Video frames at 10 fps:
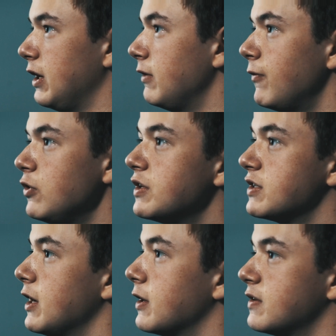Even if you need to
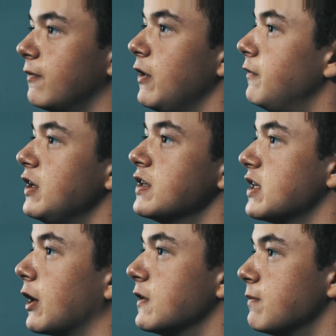take 15
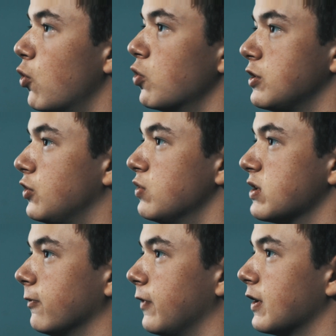seconds more to do
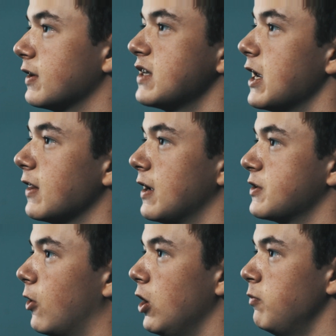something, take that
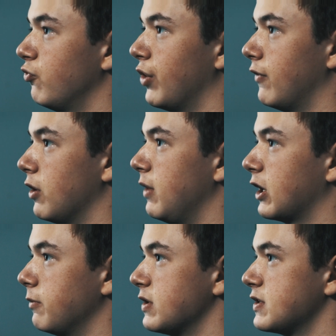time rather than making a